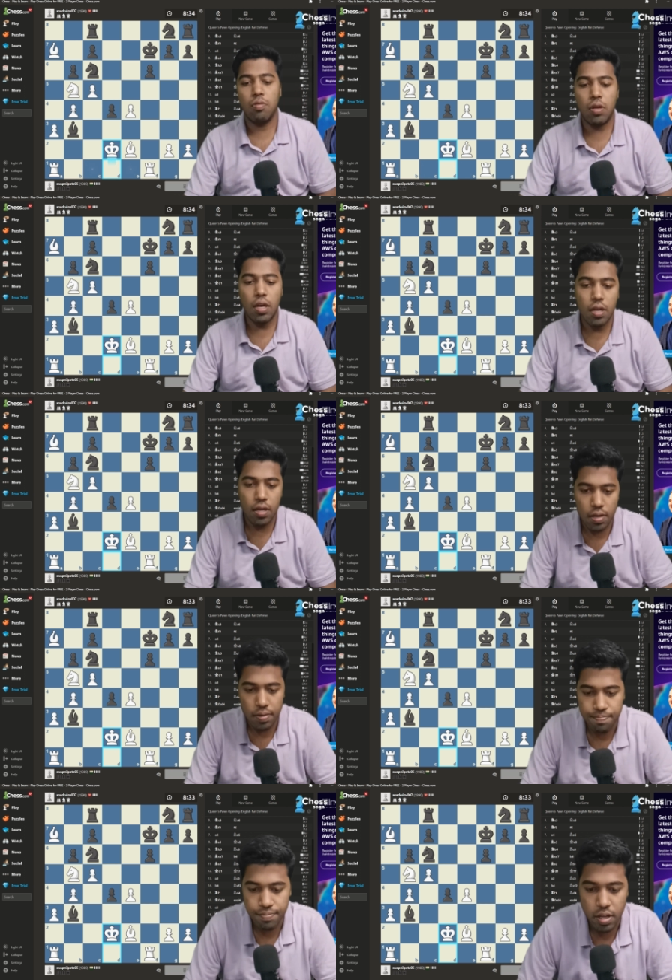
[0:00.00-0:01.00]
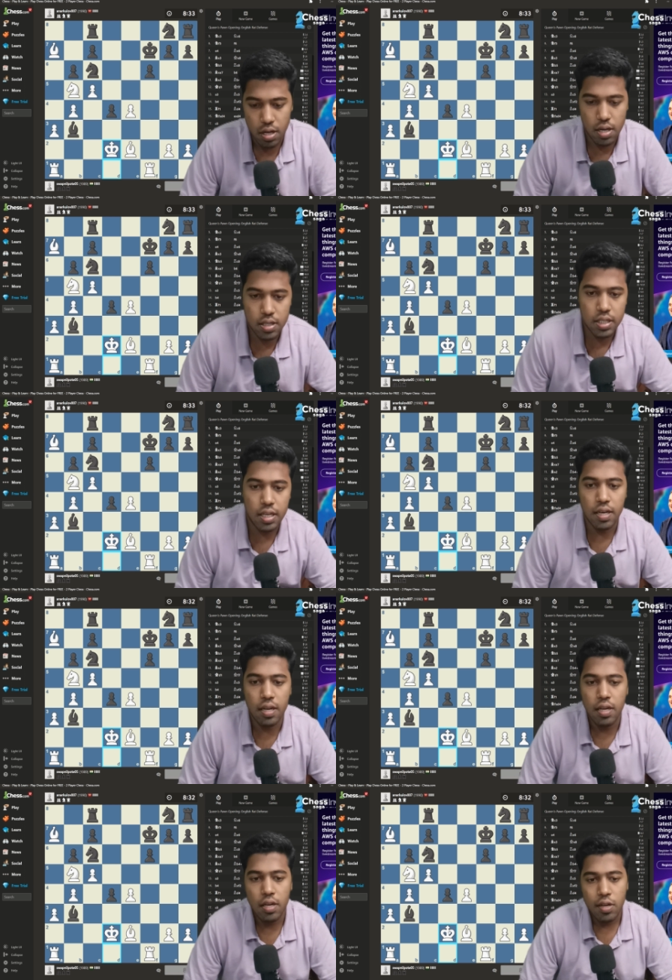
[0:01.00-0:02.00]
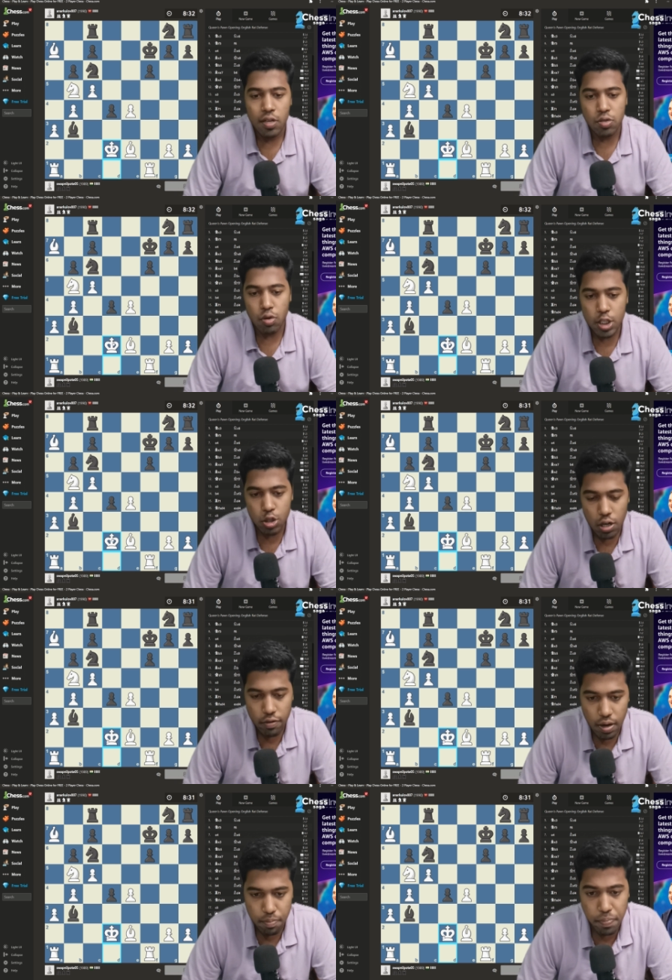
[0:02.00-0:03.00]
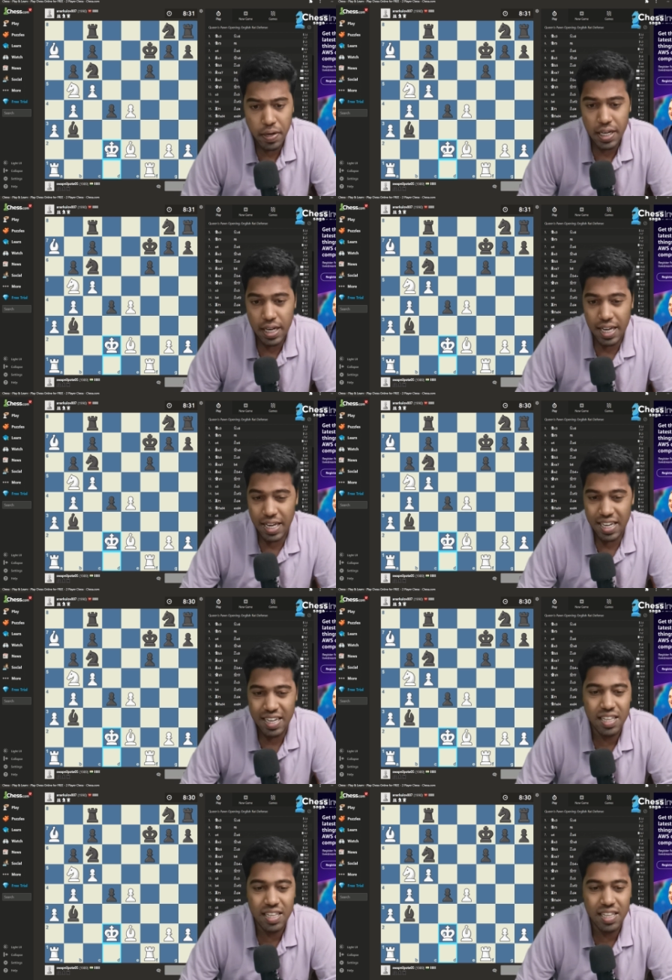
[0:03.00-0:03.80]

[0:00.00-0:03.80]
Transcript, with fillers: Okay, let's see. So actually we are pretty,